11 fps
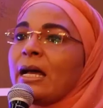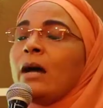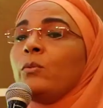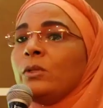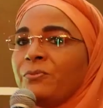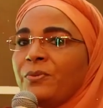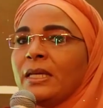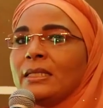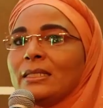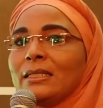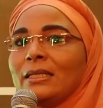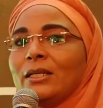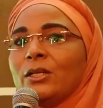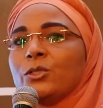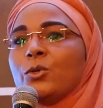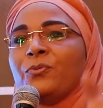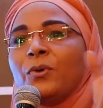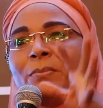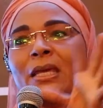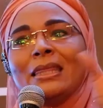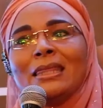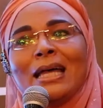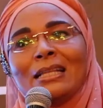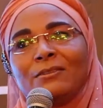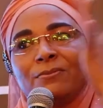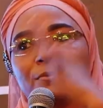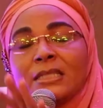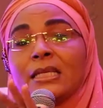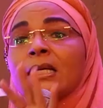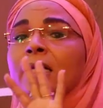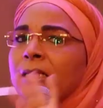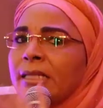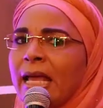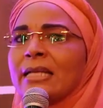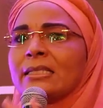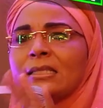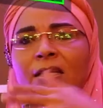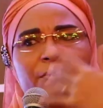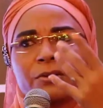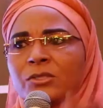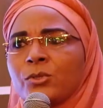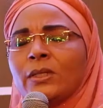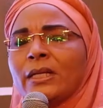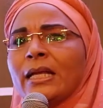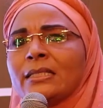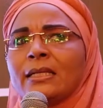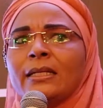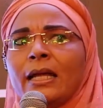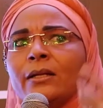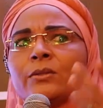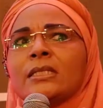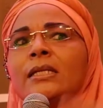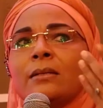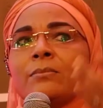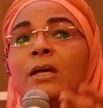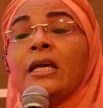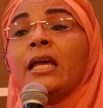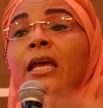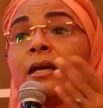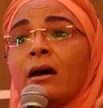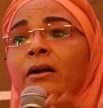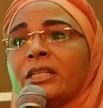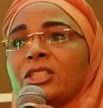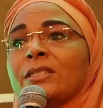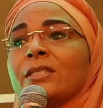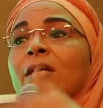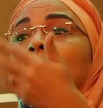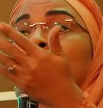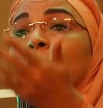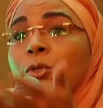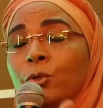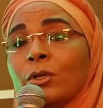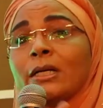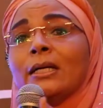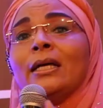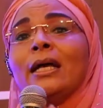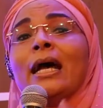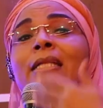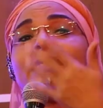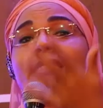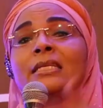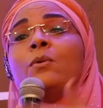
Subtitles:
I will fade. So for me, that physical, yes, even Rasulullah sallallahu alaihi wasallam encourages us to look and see